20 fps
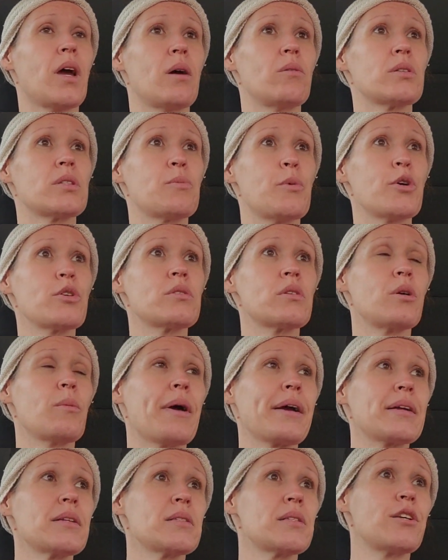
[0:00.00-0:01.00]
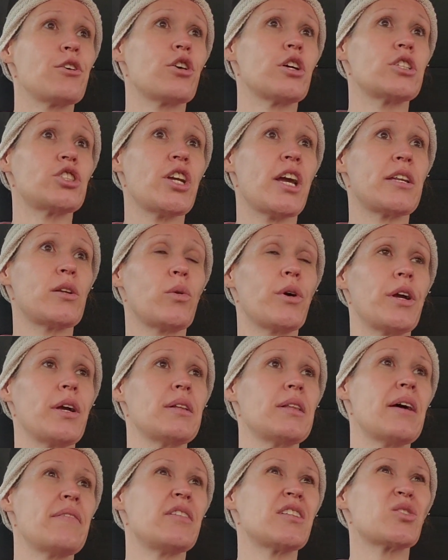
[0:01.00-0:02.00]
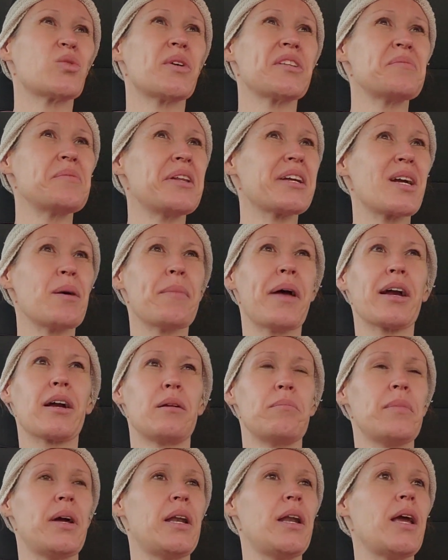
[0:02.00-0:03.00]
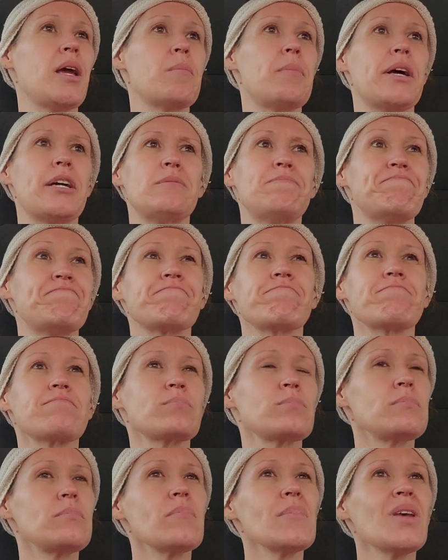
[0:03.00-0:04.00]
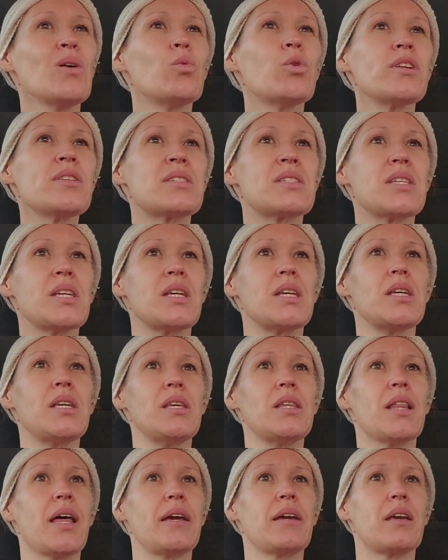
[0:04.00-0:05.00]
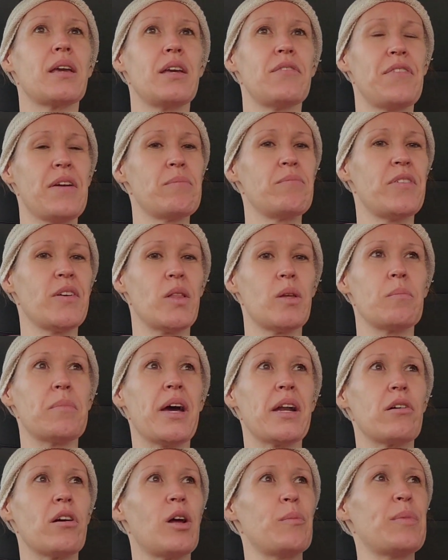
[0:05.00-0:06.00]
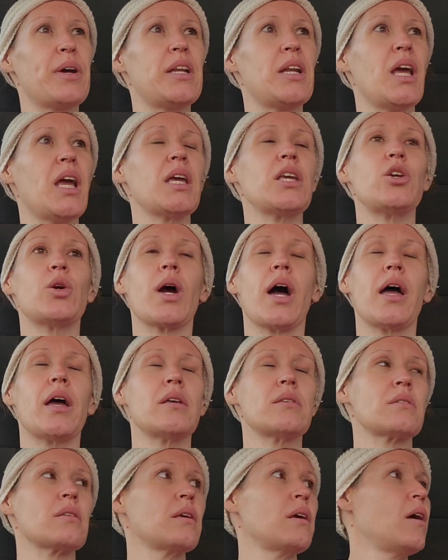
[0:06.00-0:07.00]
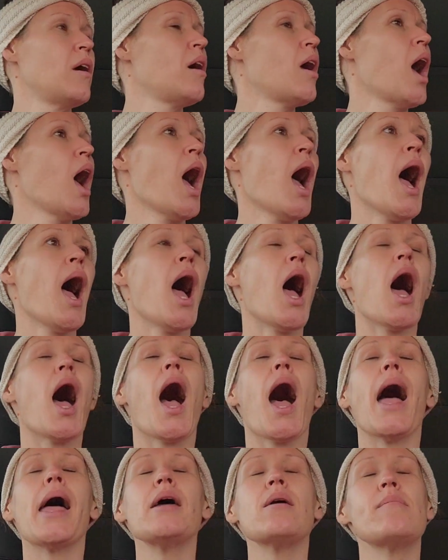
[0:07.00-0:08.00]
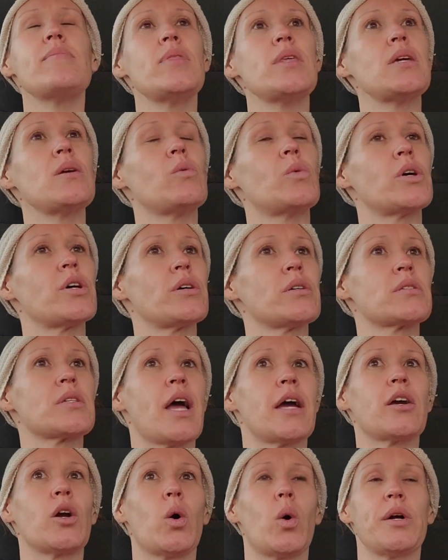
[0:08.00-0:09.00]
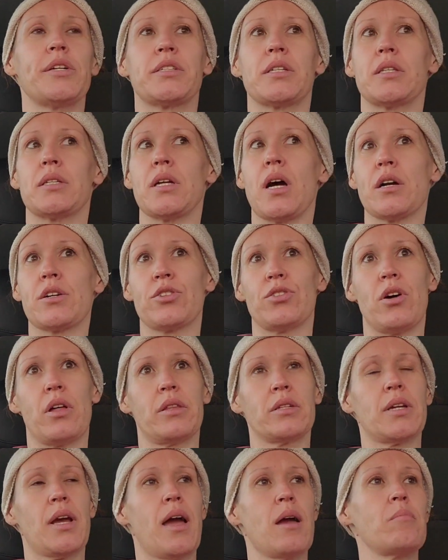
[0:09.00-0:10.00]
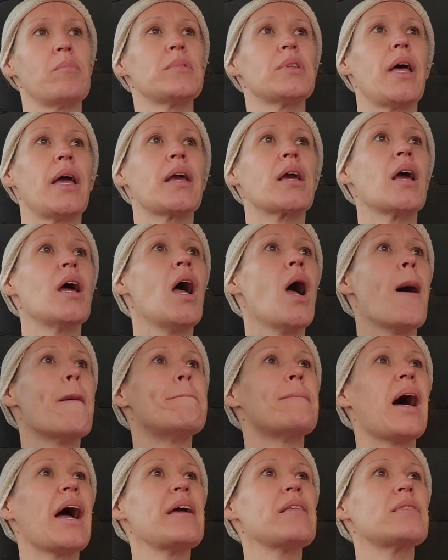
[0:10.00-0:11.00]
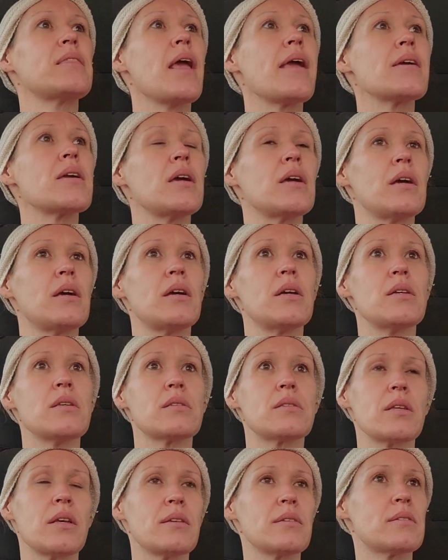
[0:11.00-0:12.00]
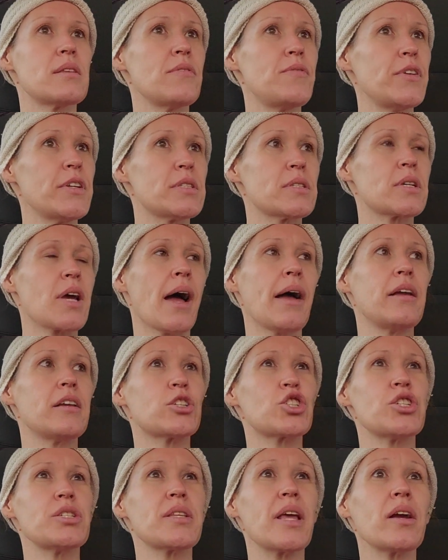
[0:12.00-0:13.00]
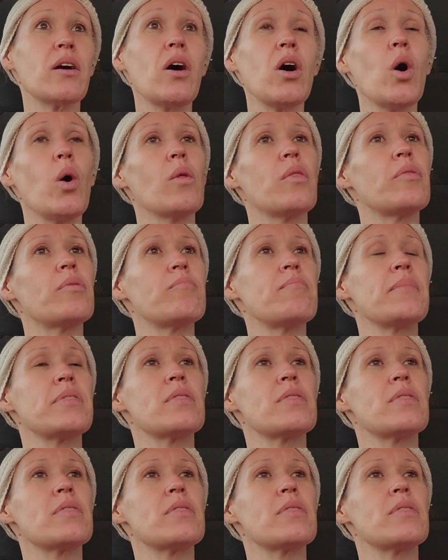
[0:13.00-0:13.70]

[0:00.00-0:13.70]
I was supposed to go back and see her on January 11th. She wants me to come back on Monday, but we'll see like if I'm feeling better on Monday. You guys, I am the worst at going to the doctor all the time. Like my thing is, is if it's kind, she's like, oh,